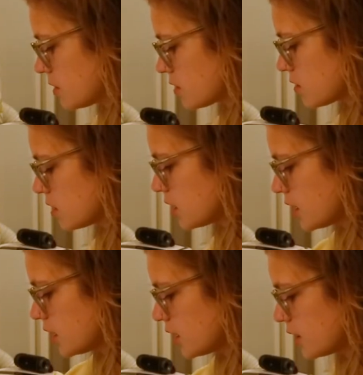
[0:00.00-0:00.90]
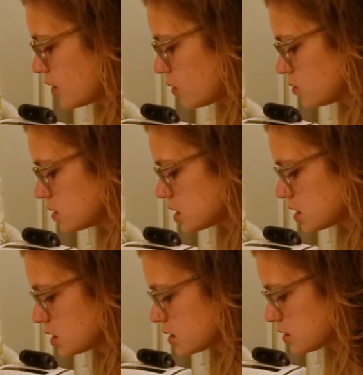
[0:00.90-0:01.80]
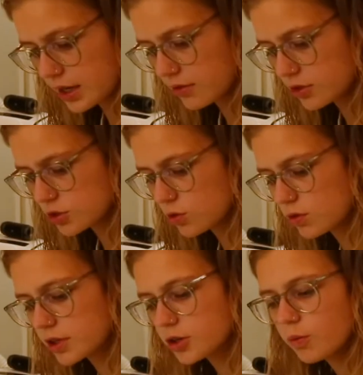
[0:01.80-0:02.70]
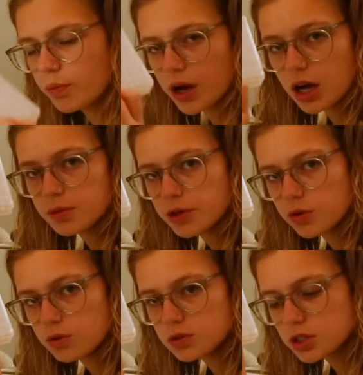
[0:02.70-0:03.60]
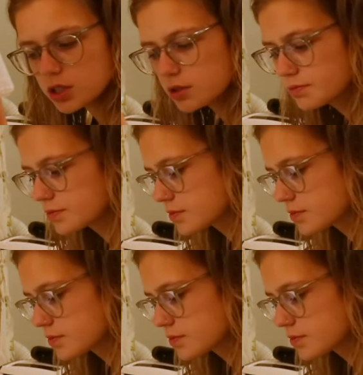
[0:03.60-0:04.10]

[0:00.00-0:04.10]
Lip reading: Throw it out. I have this cool little bobbin holder.